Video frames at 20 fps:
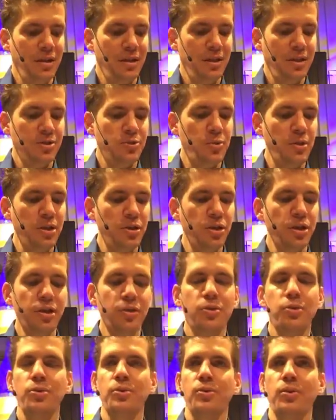So we look
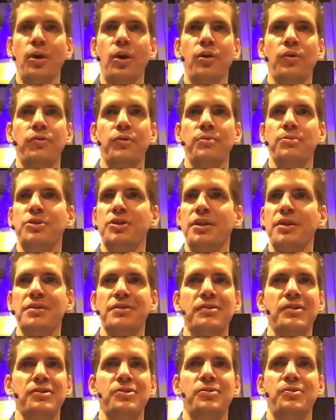through from
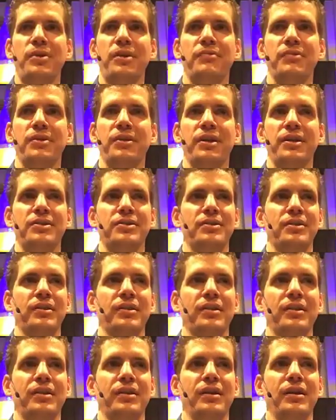Genesis to Revelation.
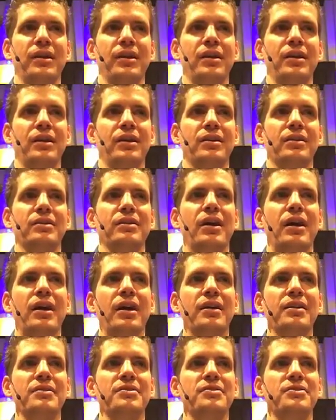
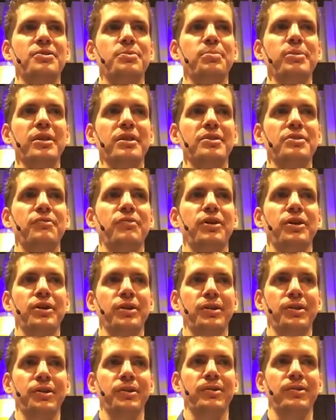God speaks very
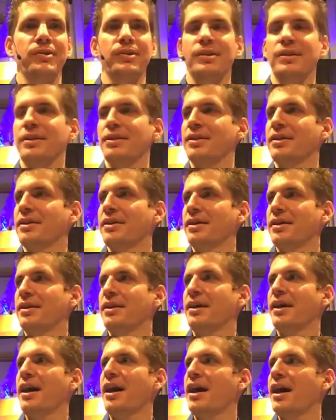clearly
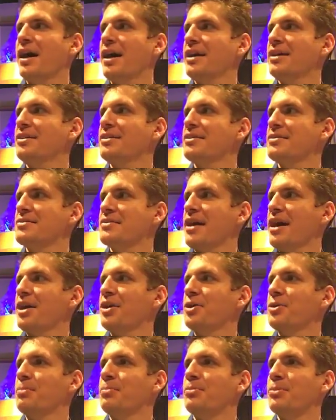that I
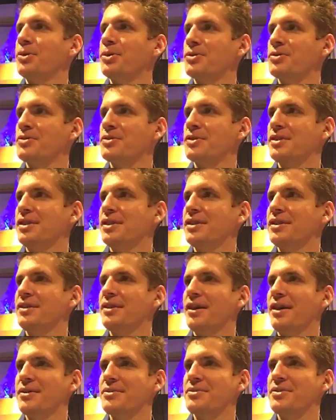desire mercy and
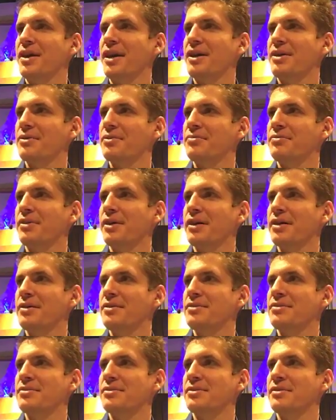not
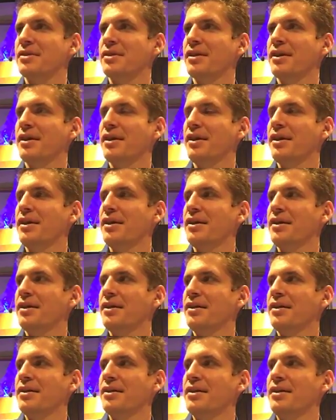sacrifice.
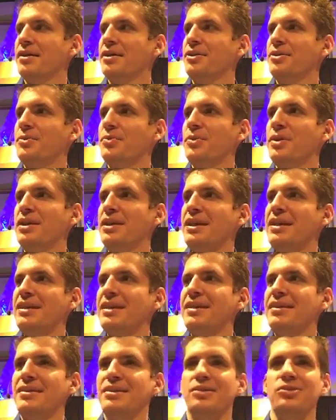You know, we need to
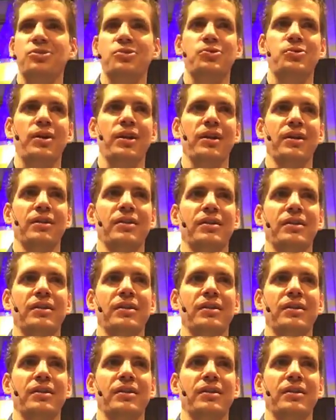get this straight.